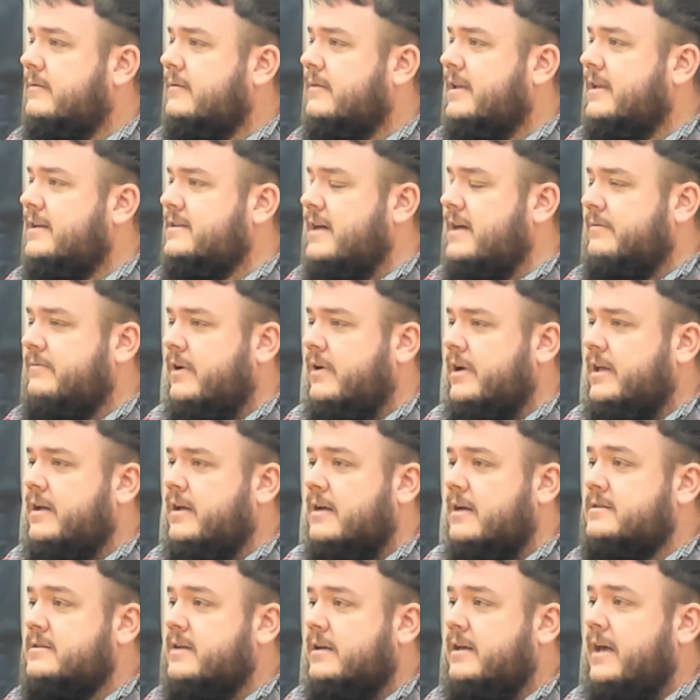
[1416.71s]
Isn't that funny?
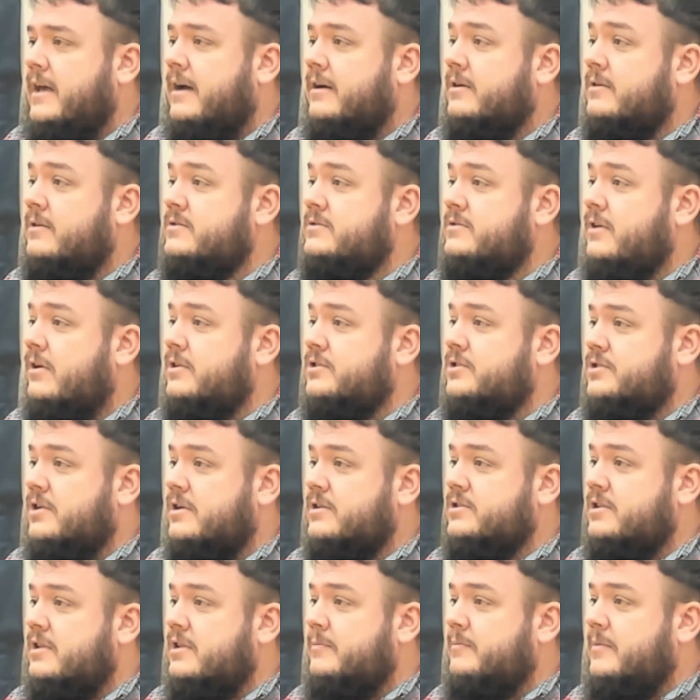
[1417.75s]
God's like, yeah, go start a
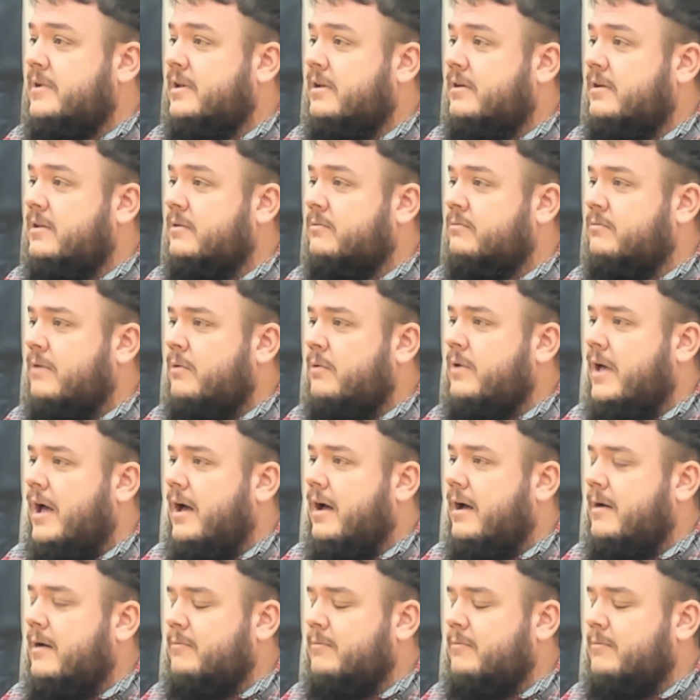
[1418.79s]
church in the middle of the Rona.